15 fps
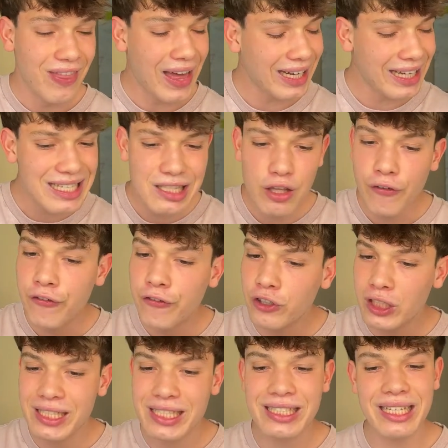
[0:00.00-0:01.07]
That is the
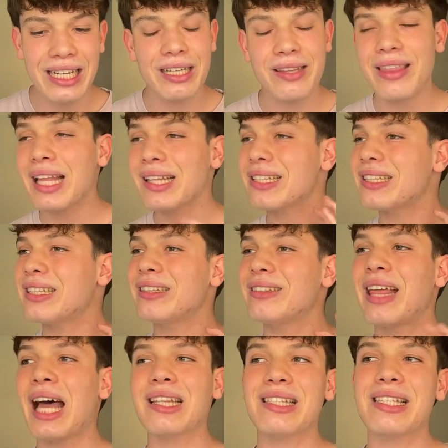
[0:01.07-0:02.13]
first,
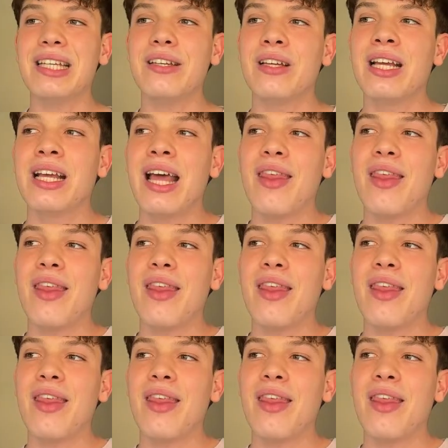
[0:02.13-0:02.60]
that's it.